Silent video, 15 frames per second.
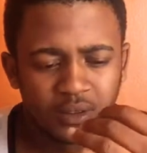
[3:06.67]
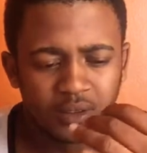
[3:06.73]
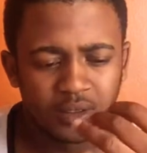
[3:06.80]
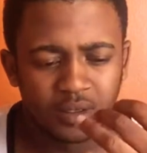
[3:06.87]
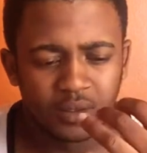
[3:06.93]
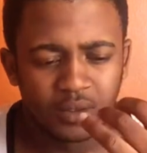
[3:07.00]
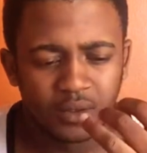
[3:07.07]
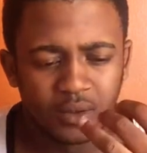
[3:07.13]

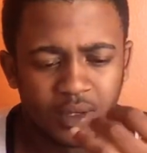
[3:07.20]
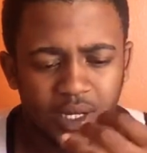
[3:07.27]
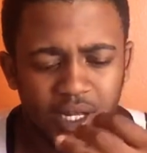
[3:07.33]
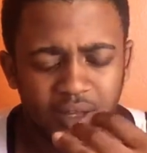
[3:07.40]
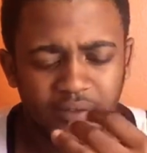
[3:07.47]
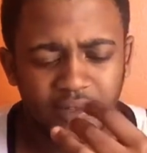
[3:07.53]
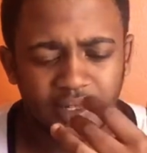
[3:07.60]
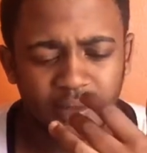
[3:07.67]
So
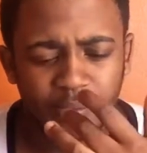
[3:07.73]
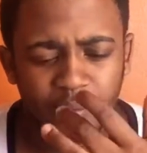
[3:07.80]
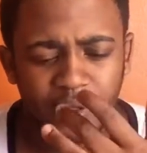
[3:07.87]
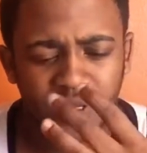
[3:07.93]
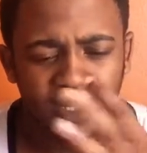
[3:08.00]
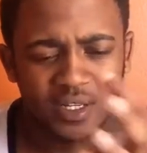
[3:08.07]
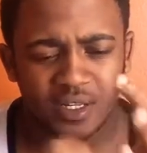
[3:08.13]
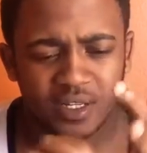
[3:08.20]
having
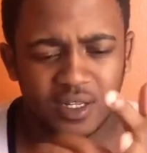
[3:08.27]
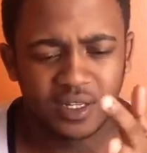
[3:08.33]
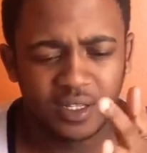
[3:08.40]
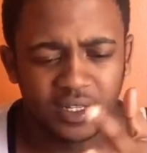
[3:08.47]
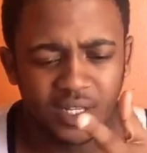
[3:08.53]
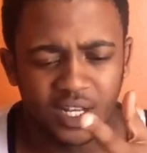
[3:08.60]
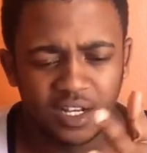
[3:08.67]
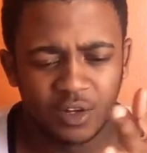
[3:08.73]
pink,
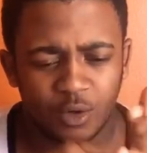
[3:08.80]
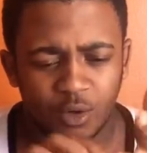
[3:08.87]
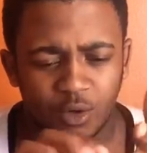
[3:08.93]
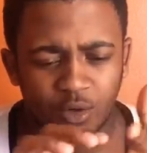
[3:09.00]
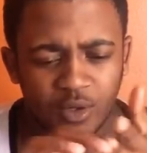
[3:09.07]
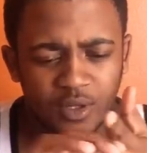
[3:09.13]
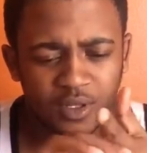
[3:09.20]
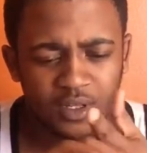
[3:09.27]

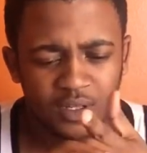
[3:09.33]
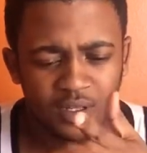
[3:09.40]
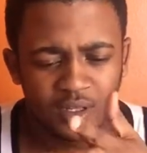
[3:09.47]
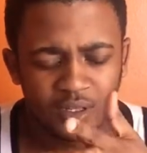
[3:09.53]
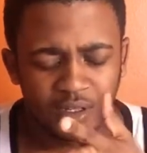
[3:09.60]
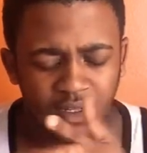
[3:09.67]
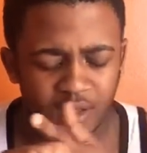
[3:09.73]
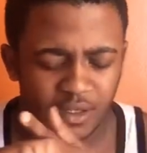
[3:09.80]
yellow,
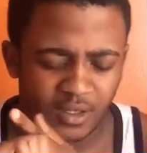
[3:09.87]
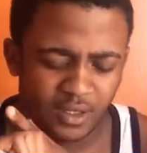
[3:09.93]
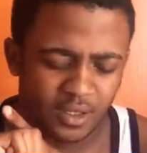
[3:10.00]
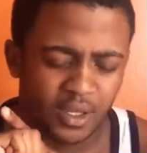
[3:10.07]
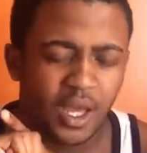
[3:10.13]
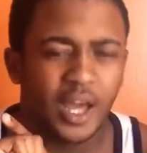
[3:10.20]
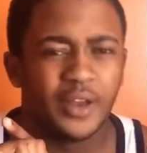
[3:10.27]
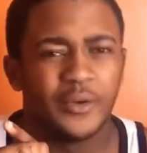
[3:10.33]

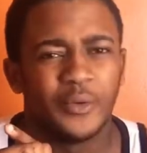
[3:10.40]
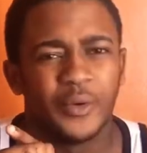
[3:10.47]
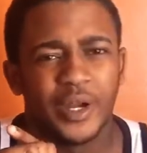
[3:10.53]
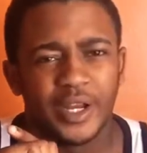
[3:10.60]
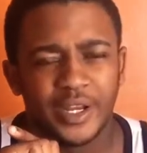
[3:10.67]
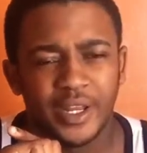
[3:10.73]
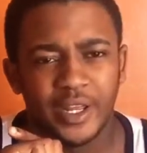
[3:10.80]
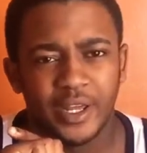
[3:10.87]
and
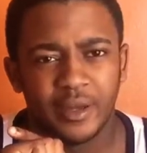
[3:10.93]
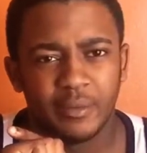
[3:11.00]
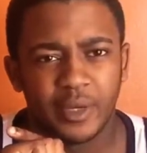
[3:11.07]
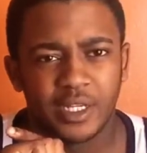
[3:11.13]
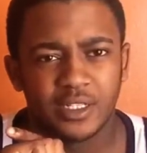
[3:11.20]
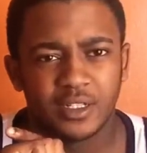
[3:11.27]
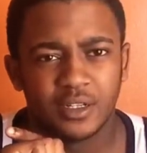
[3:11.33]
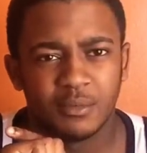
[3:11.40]
red hair
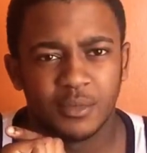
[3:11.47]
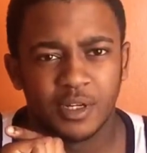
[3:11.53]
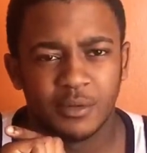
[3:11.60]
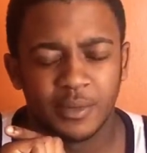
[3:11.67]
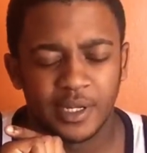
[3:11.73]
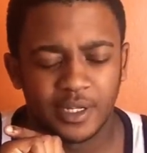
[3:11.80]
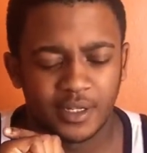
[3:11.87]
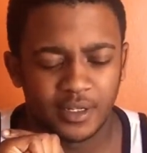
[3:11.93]
makes her a
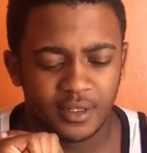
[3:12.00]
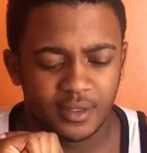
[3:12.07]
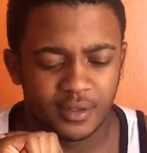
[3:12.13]
mermaid.